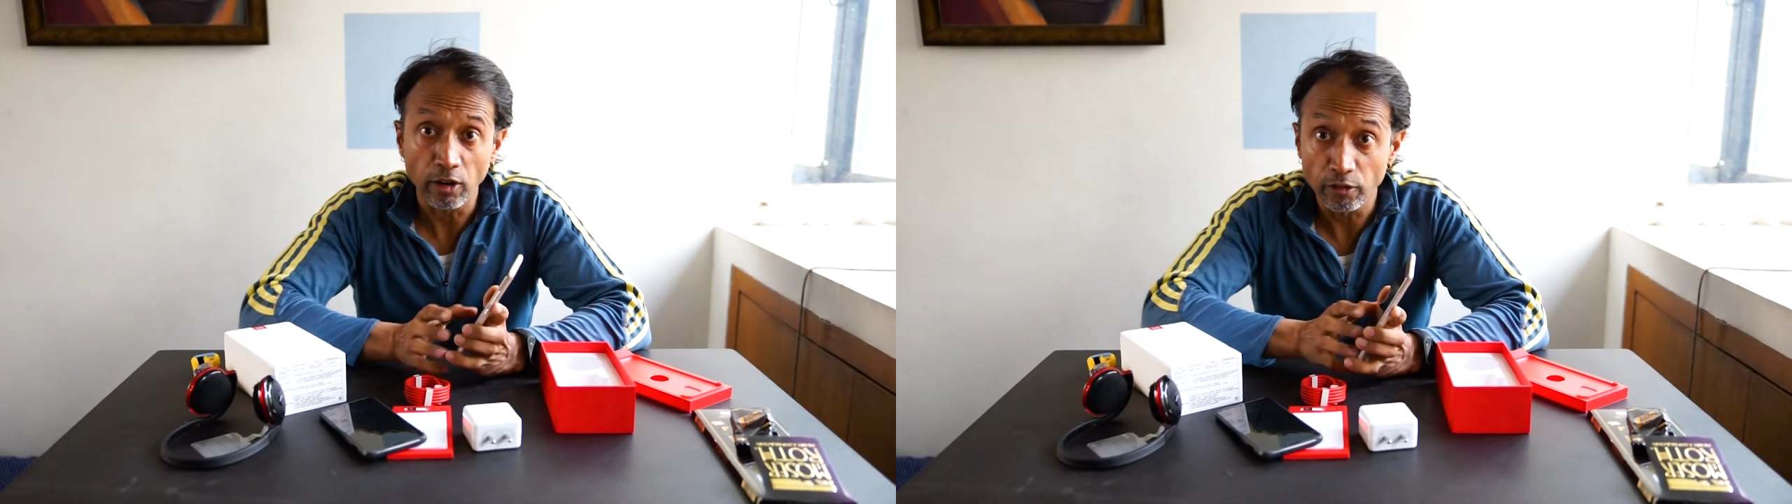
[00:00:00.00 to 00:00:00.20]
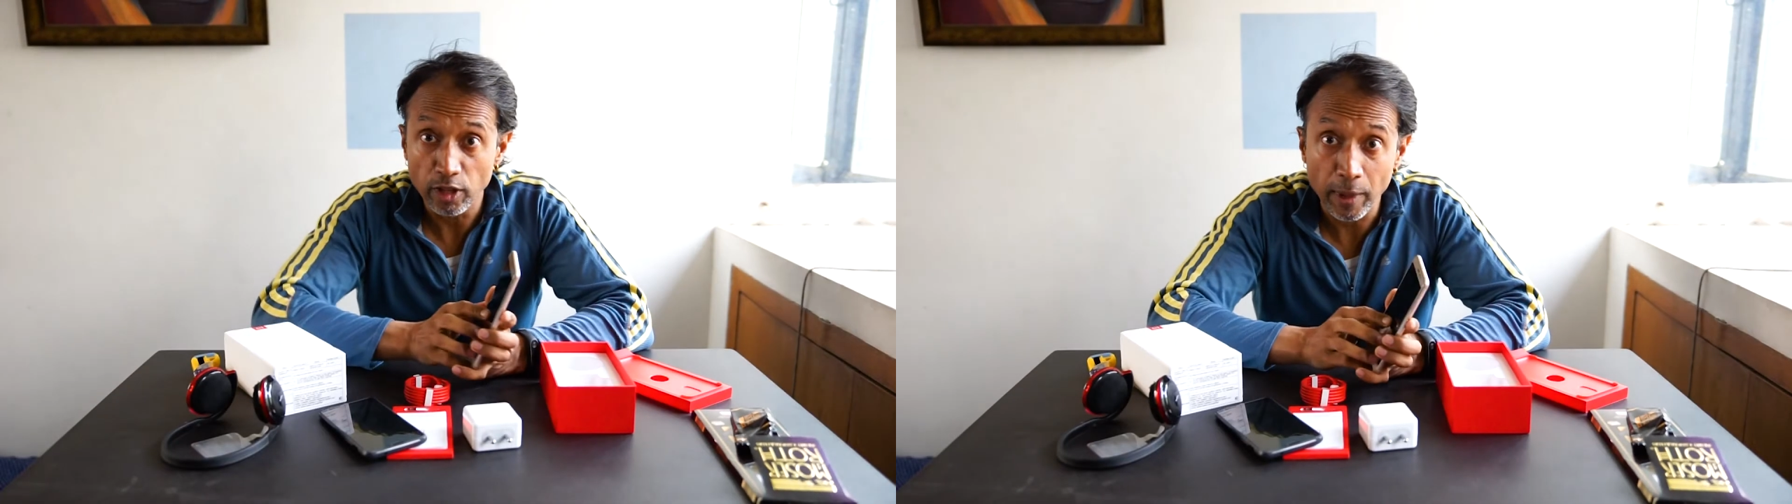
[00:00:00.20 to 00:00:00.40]

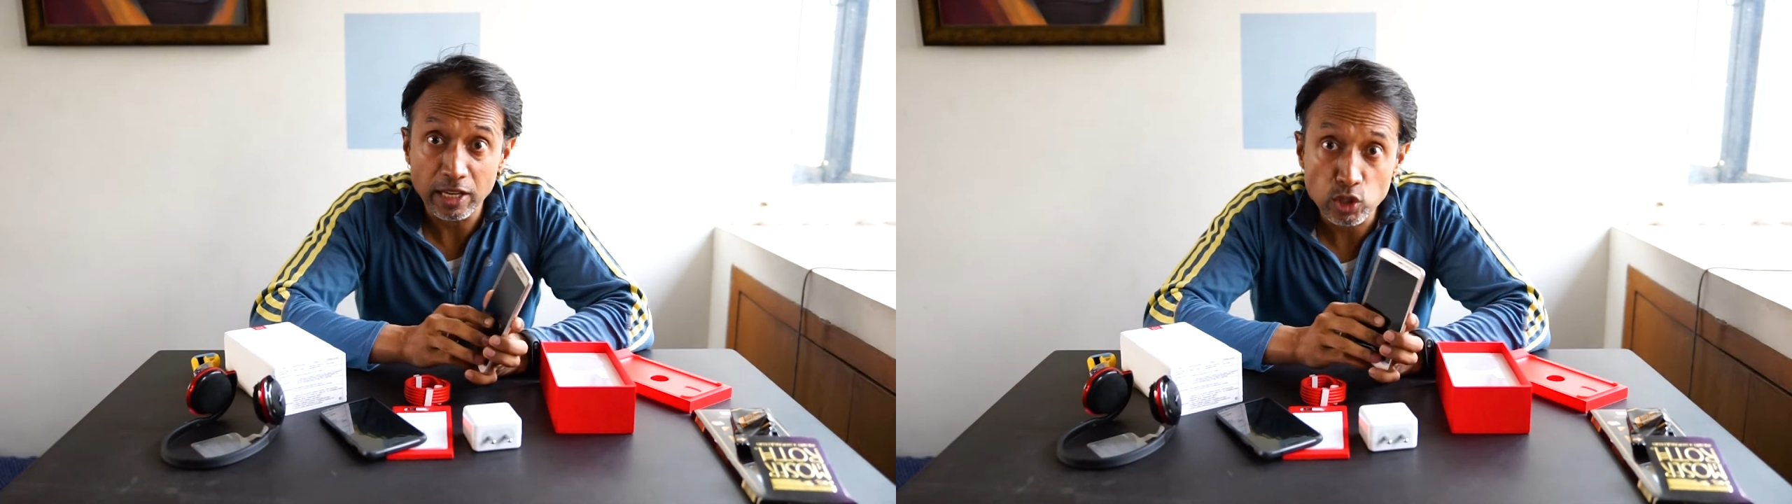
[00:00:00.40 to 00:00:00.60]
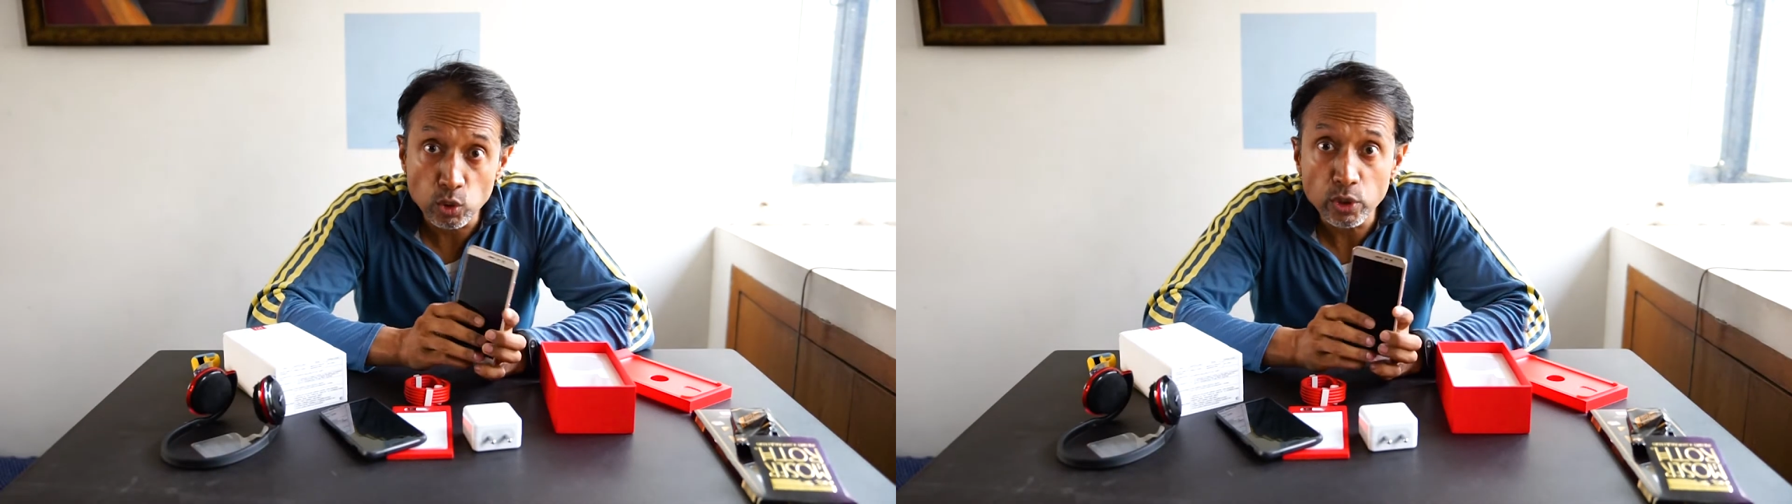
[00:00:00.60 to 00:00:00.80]
know, for the
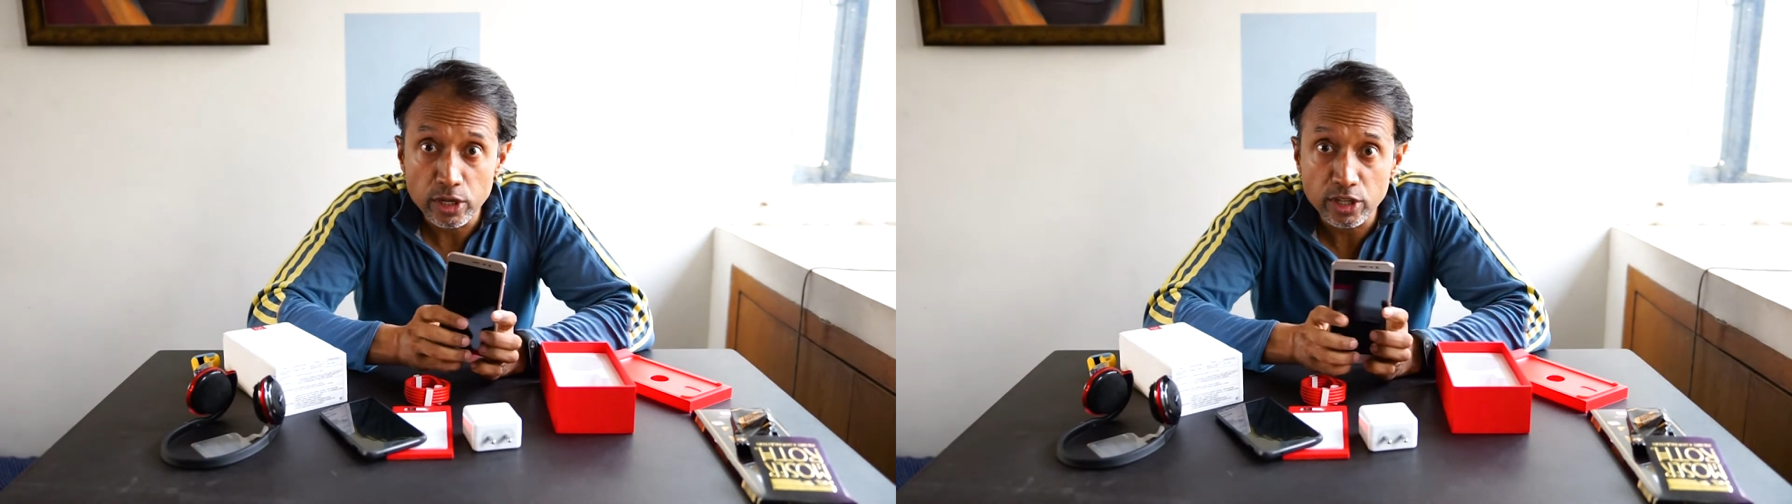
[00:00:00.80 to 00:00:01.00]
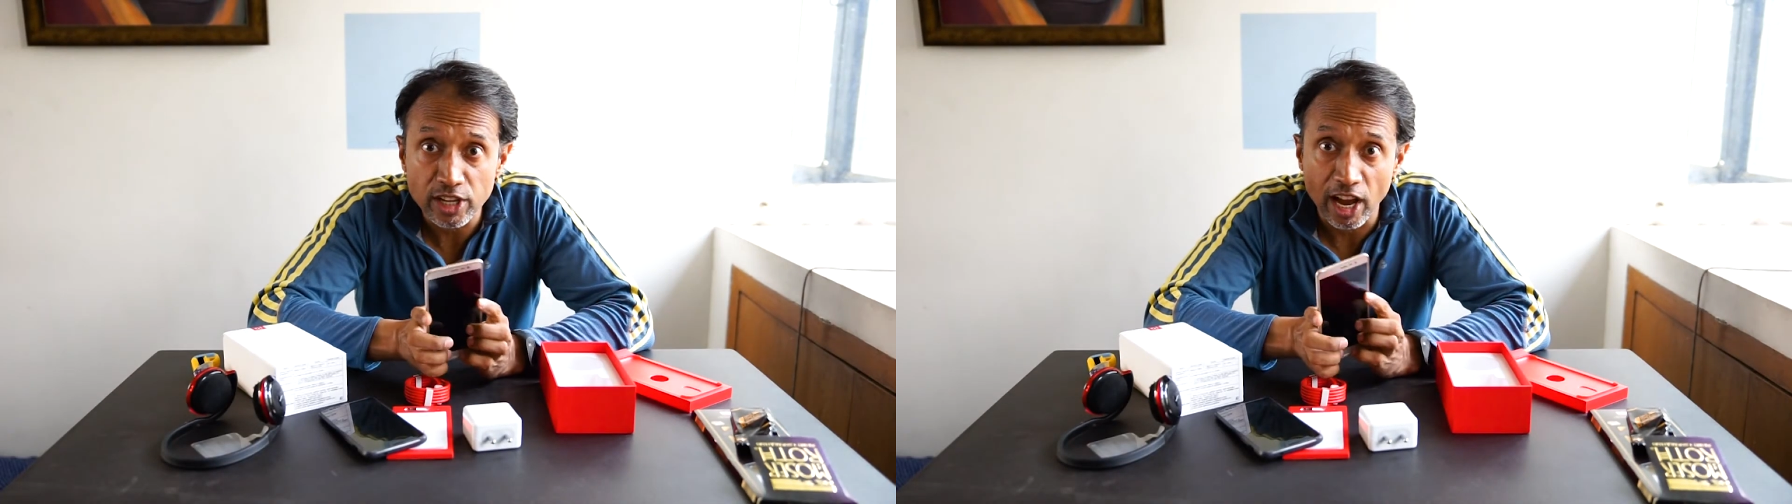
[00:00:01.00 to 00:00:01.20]
past 2 years,